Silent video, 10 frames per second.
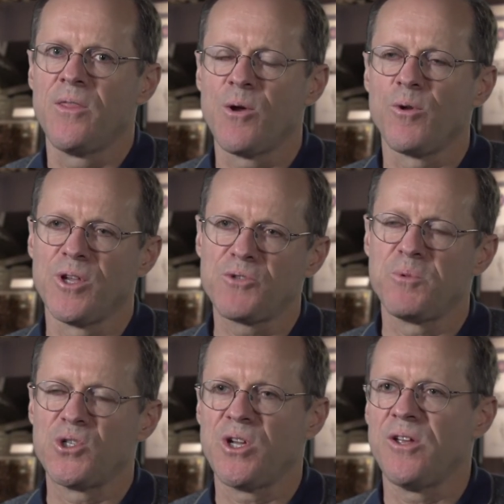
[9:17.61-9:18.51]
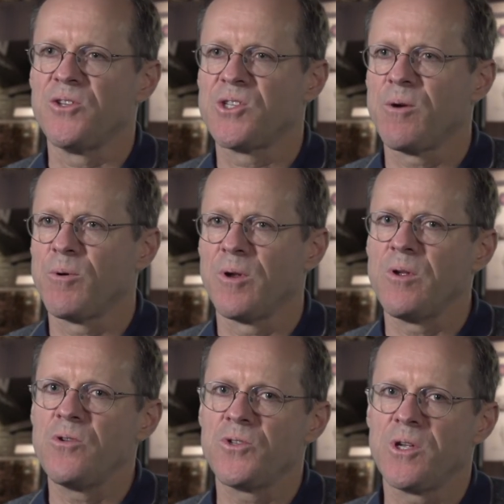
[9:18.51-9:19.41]
There were Lisp machines. They were
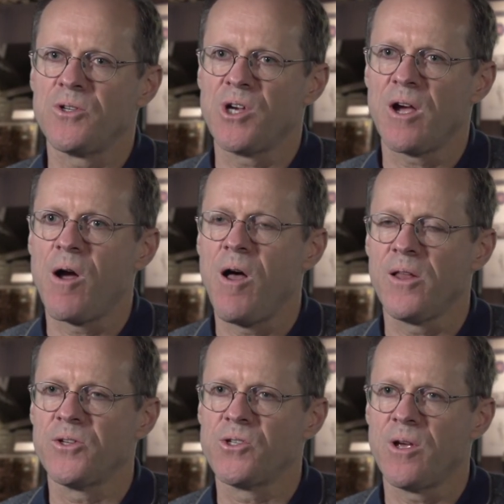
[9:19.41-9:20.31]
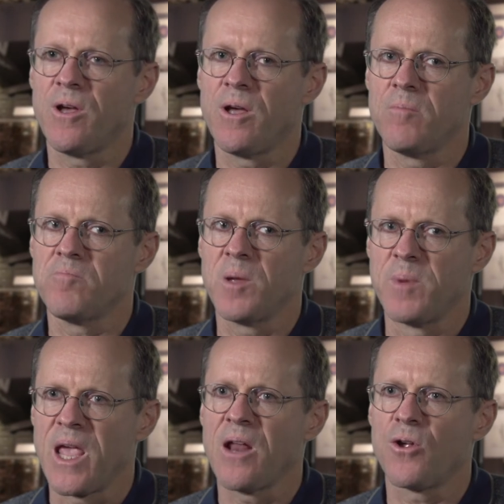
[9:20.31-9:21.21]
using Jack Hawley's
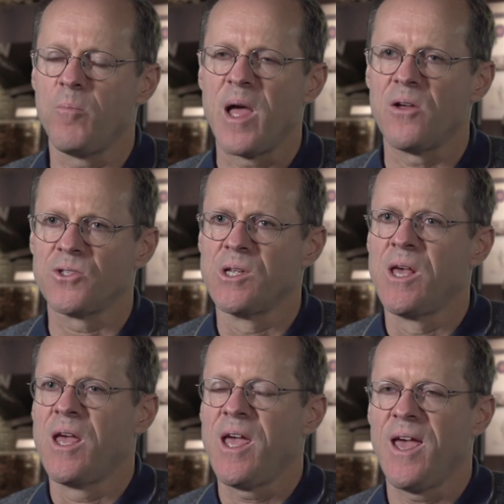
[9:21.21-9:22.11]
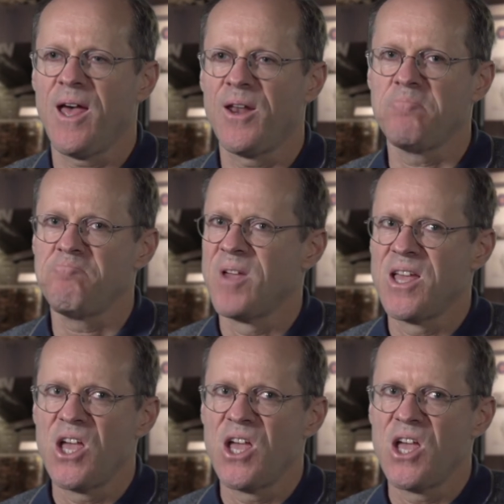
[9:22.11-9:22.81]
mechanical mouse, and